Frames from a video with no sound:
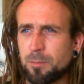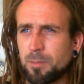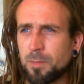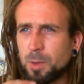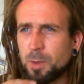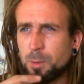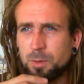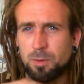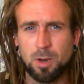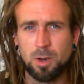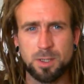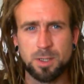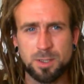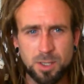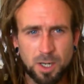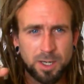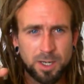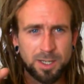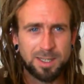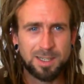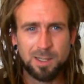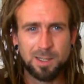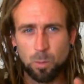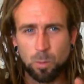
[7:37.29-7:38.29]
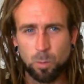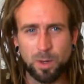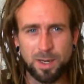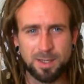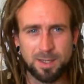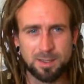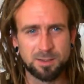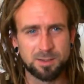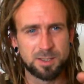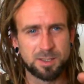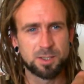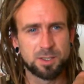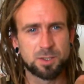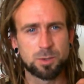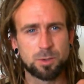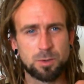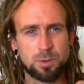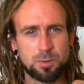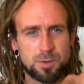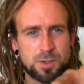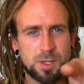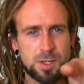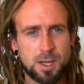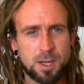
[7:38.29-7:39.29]
with like tiny little wings, and it sort
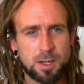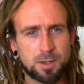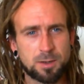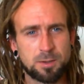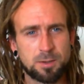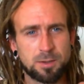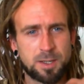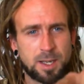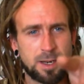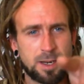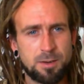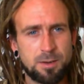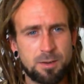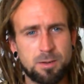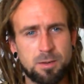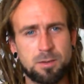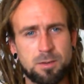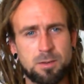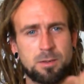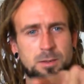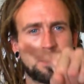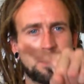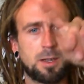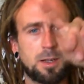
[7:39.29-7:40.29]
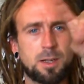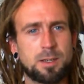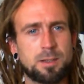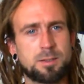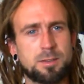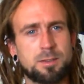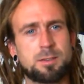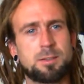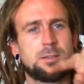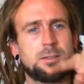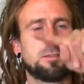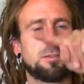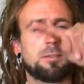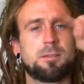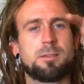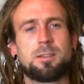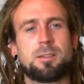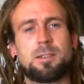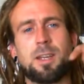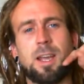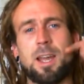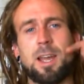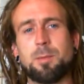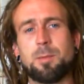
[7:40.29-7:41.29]
of circled in and
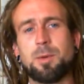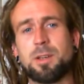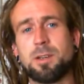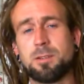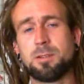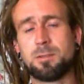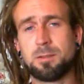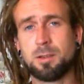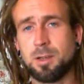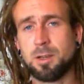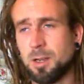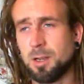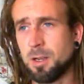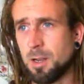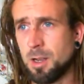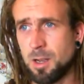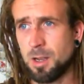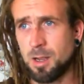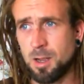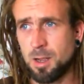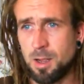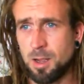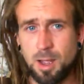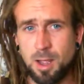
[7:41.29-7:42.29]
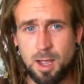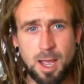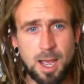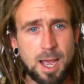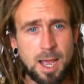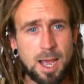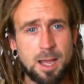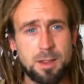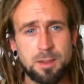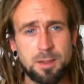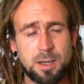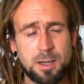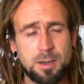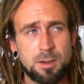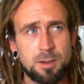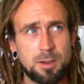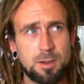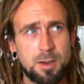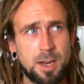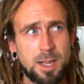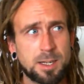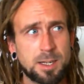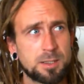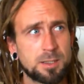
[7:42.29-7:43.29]
came in. And then the
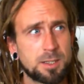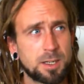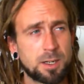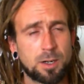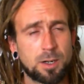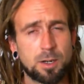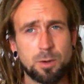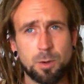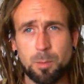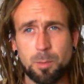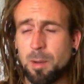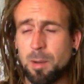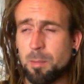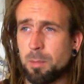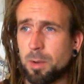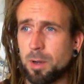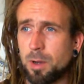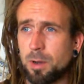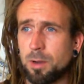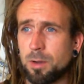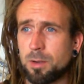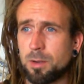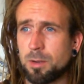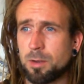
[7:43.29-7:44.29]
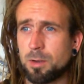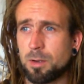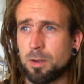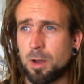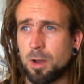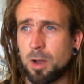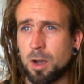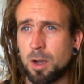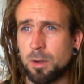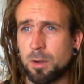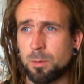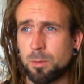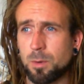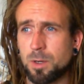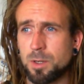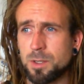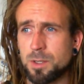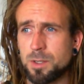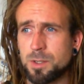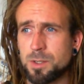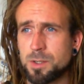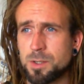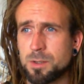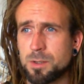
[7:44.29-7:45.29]
next thing I remember, I
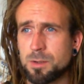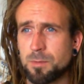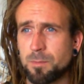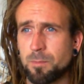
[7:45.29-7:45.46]
was